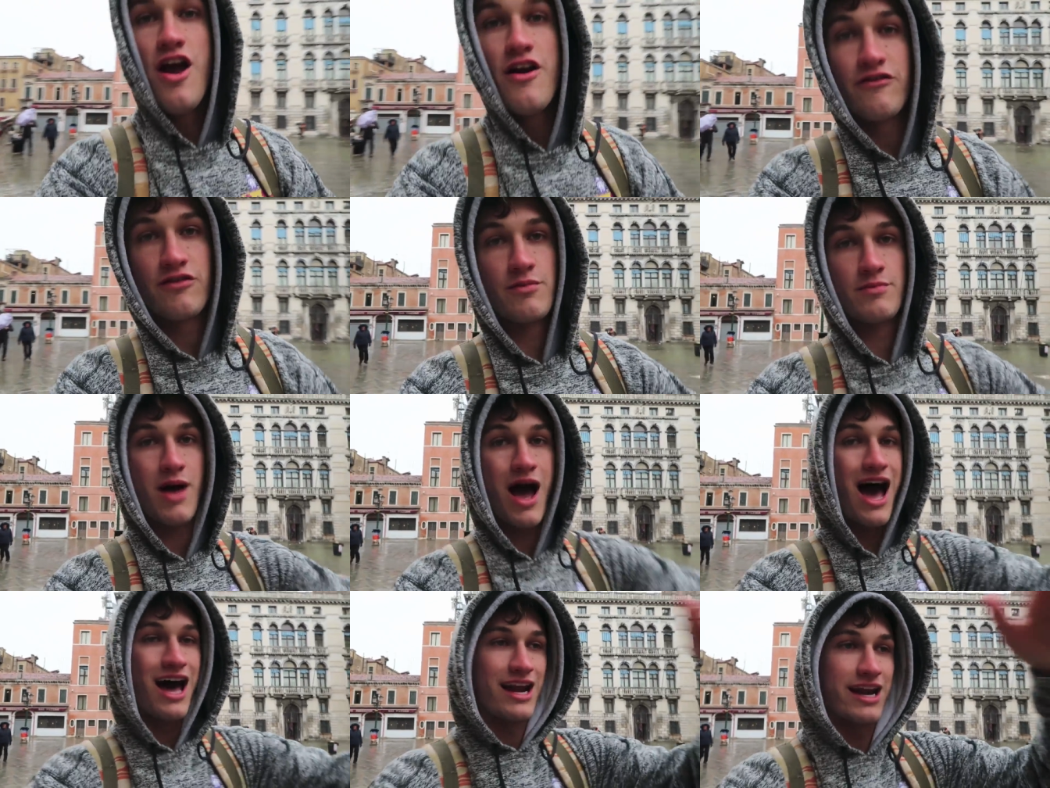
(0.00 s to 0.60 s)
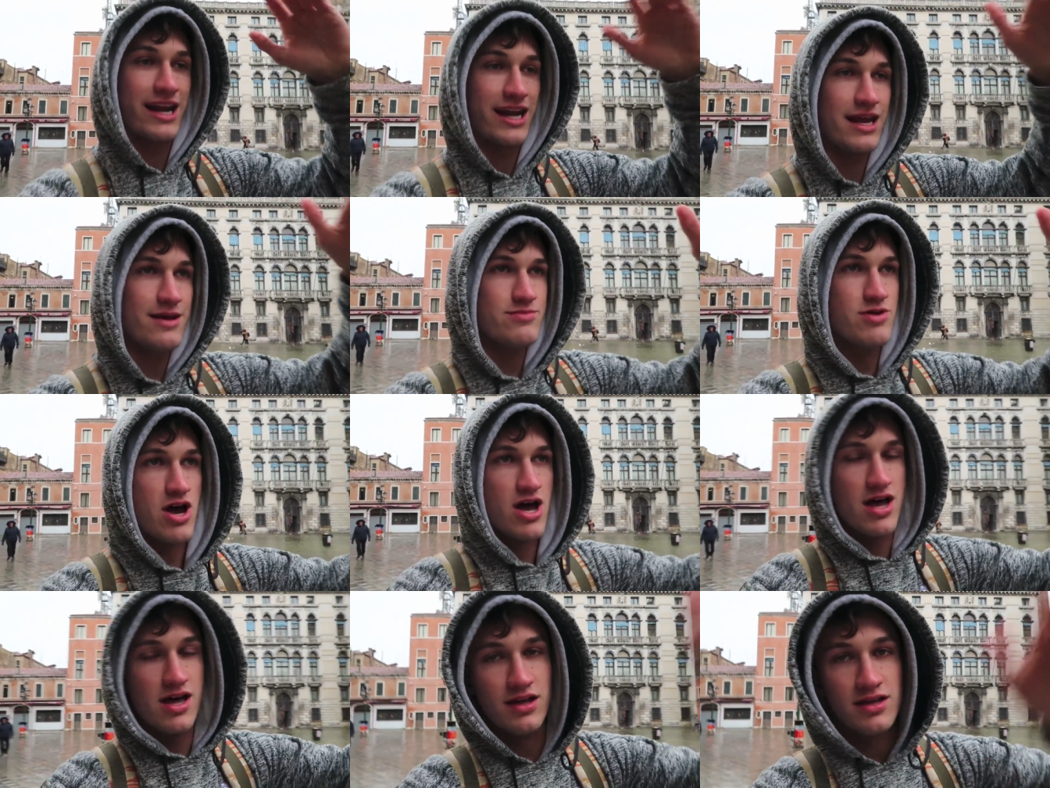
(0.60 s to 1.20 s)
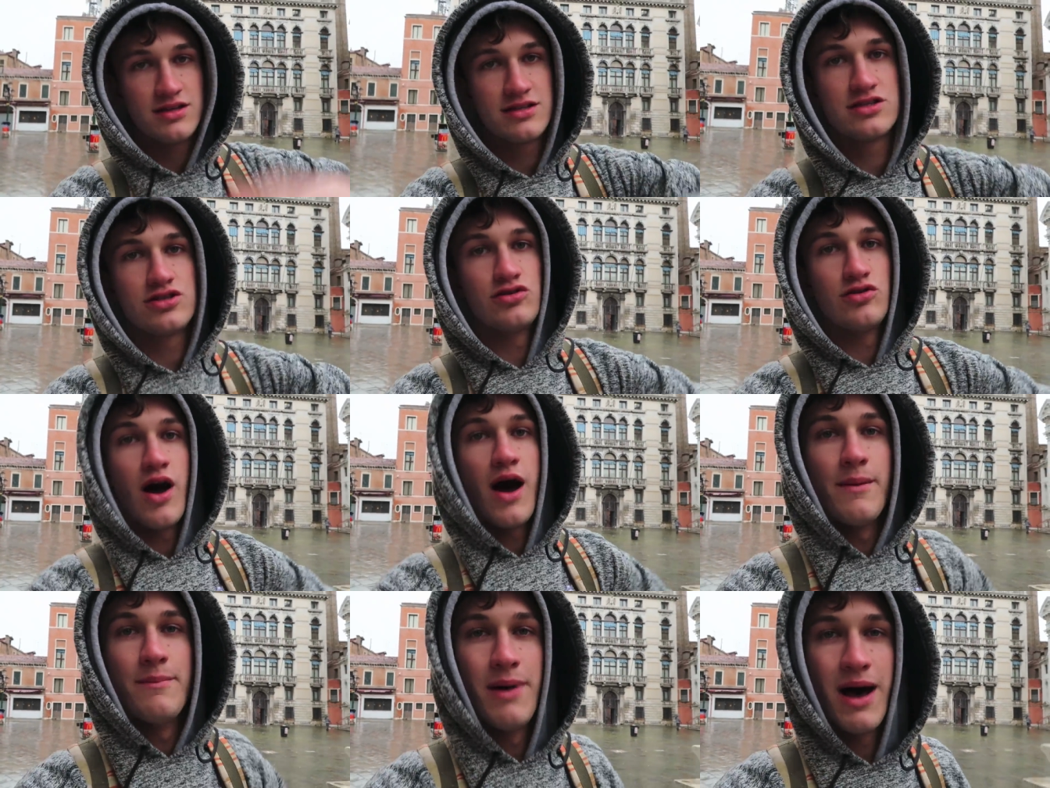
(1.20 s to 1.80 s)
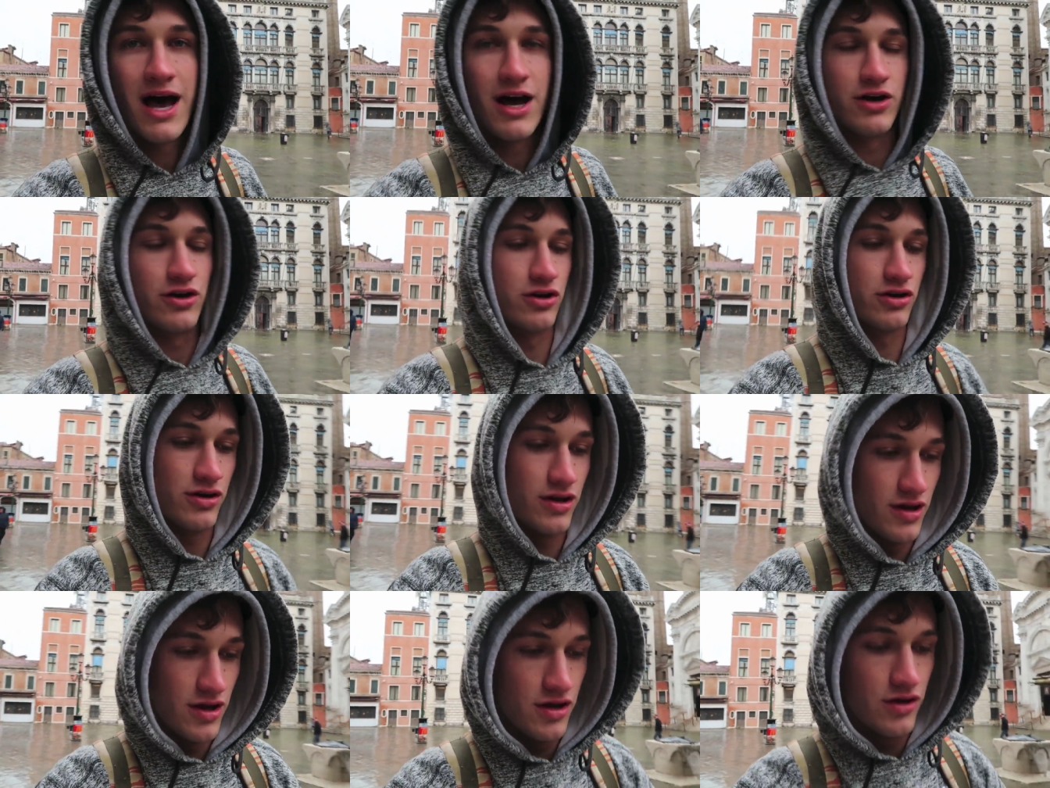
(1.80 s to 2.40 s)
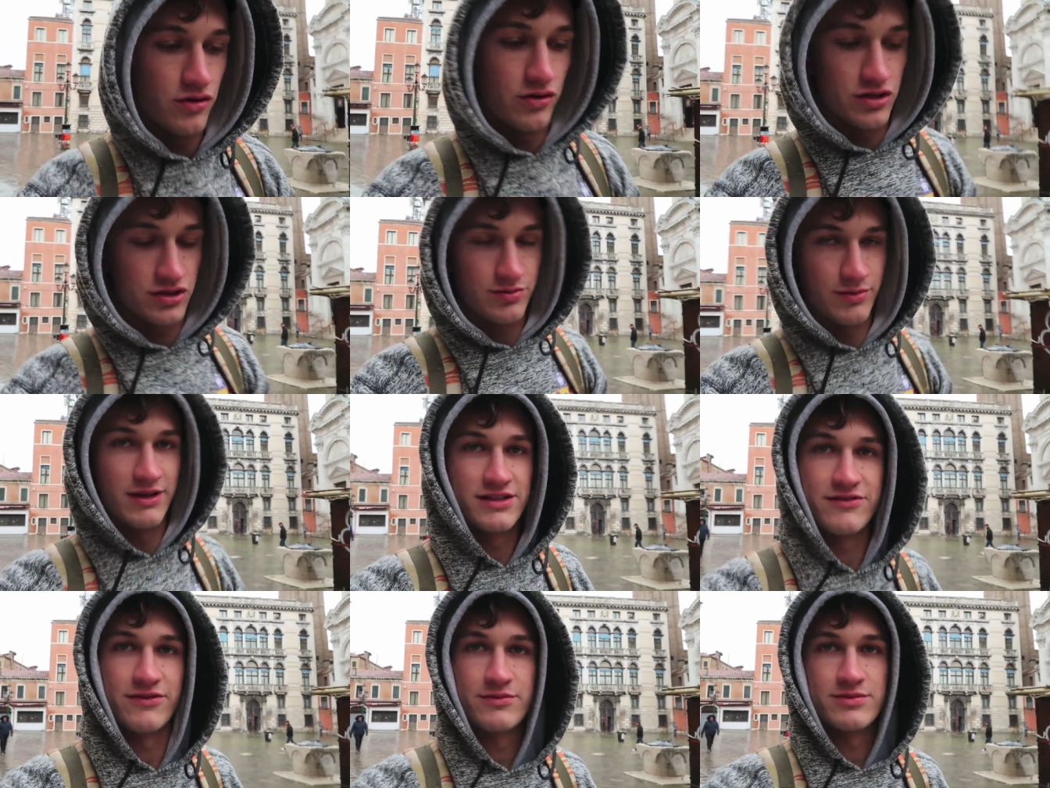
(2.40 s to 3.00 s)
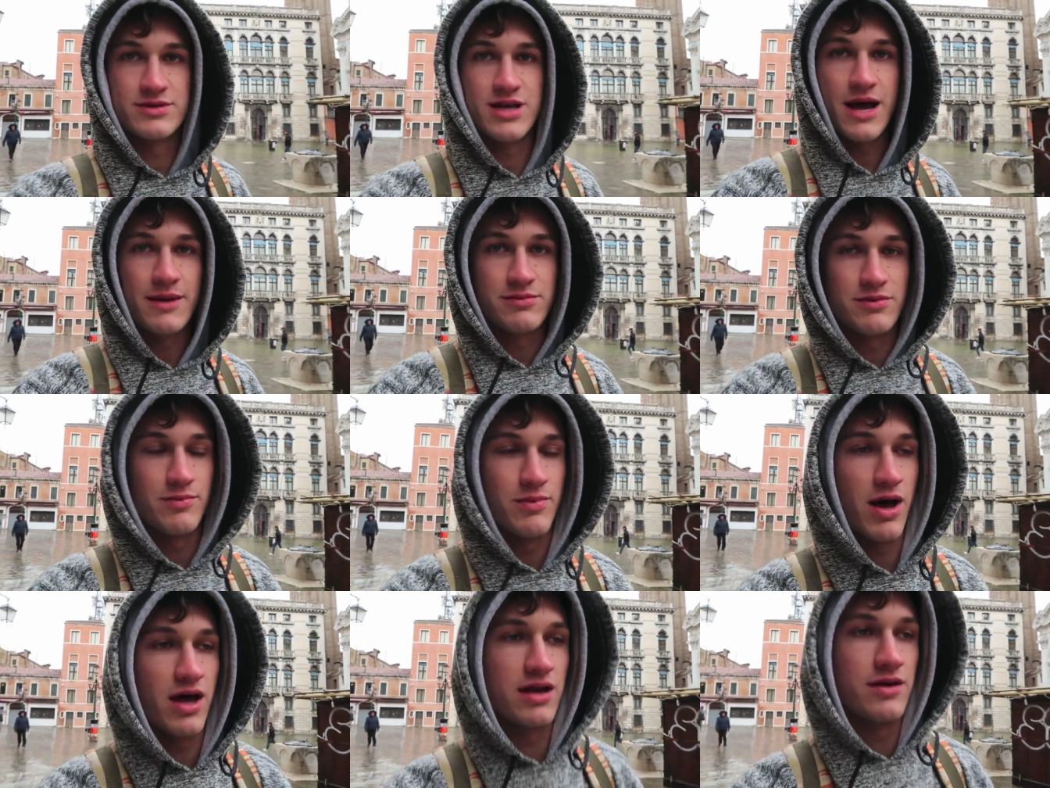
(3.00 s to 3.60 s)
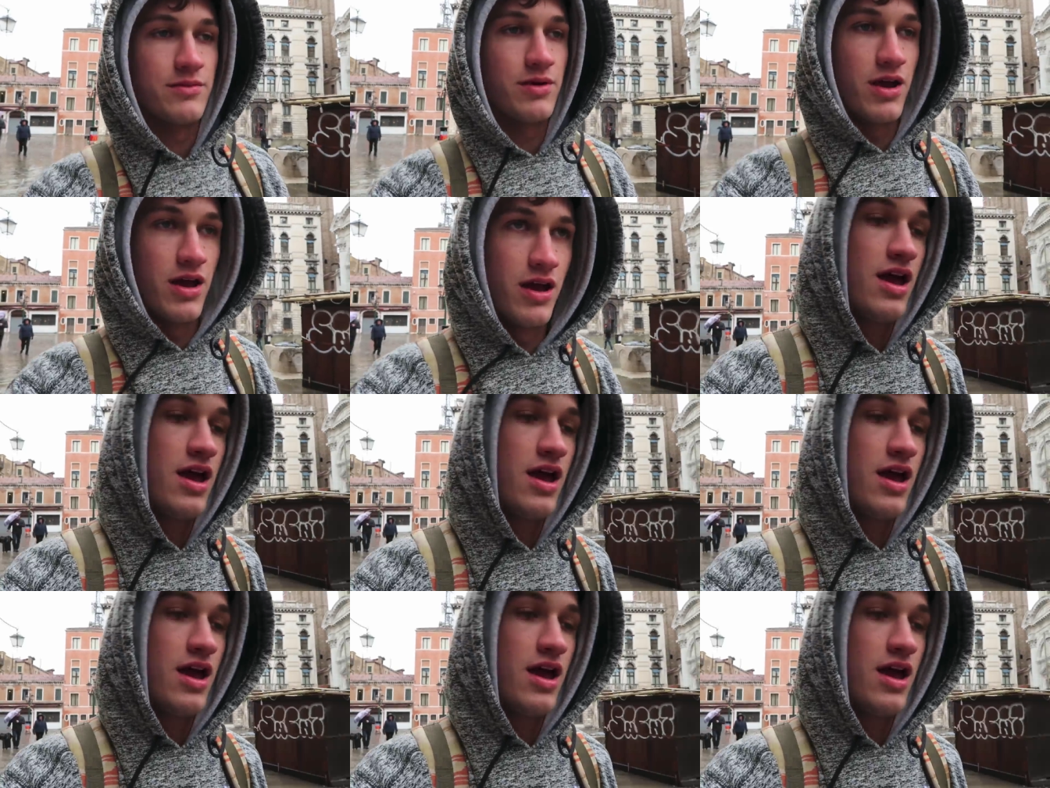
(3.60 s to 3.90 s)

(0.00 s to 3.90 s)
from arriba to abajo which means from top to bottom.